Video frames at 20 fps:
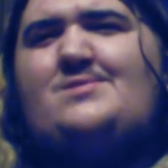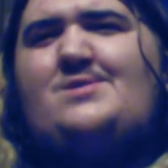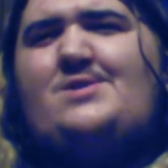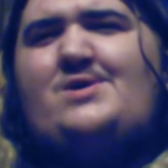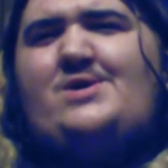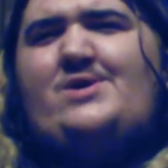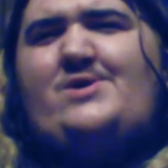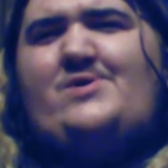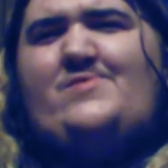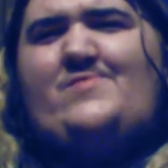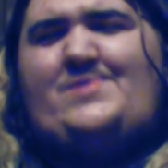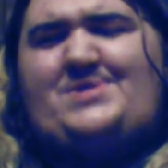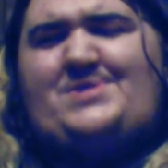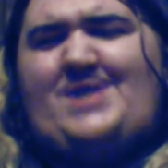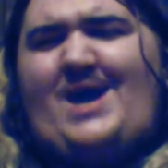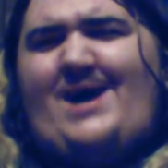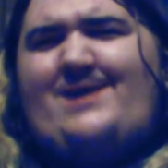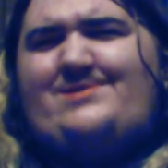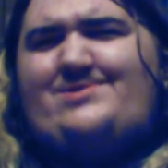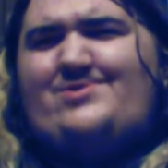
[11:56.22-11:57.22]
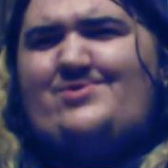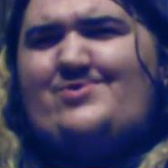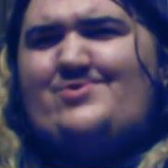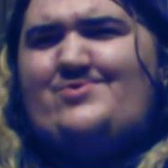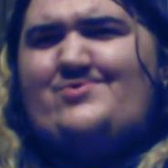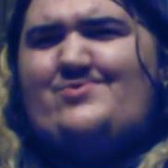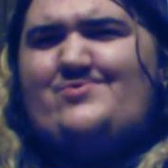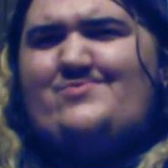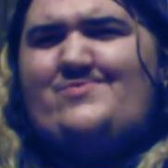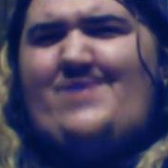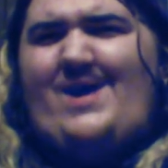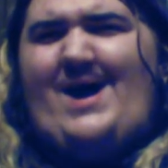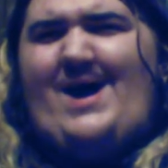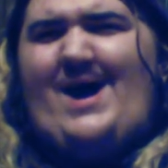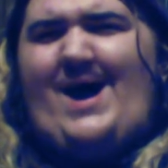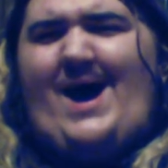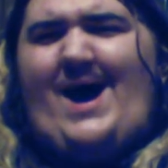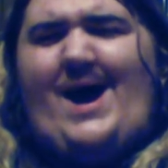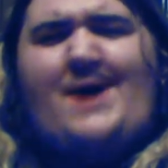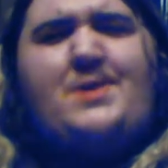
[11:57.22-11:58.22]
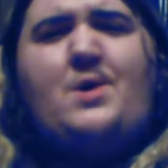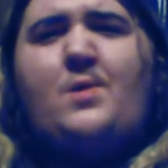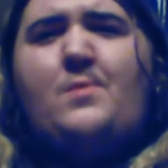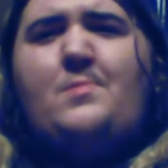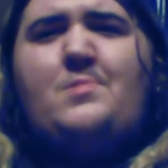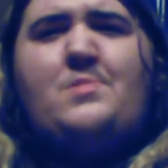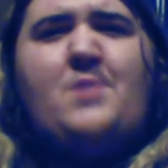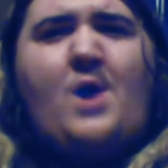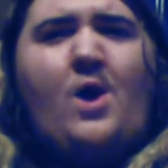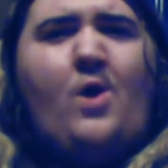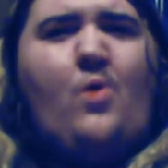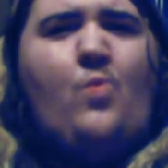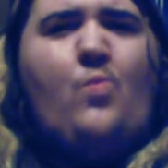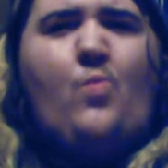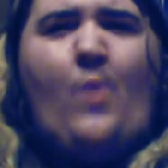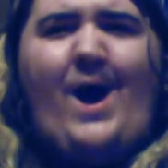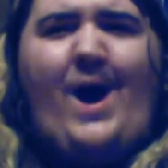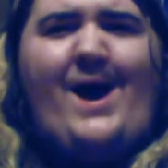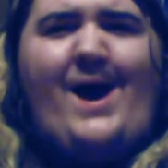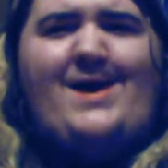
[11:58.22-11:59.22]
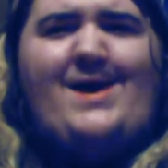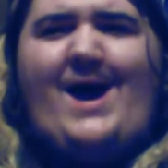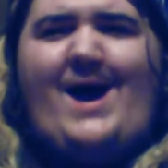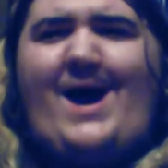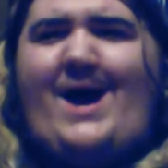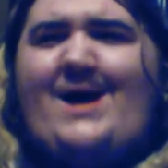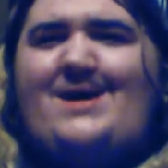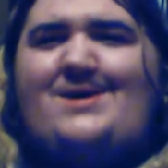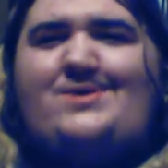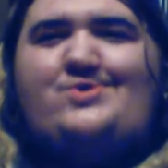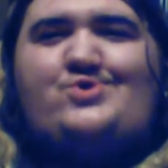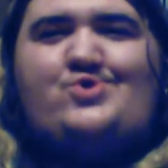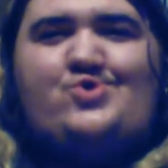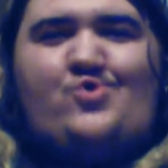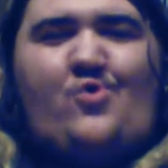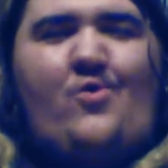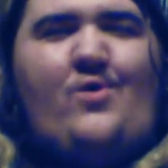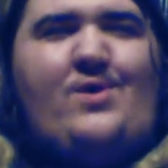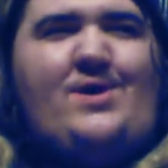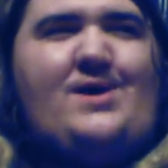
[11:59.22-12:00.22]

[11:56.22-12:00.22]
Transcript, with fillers: With Doctor Who, I don't know why I enjoy it,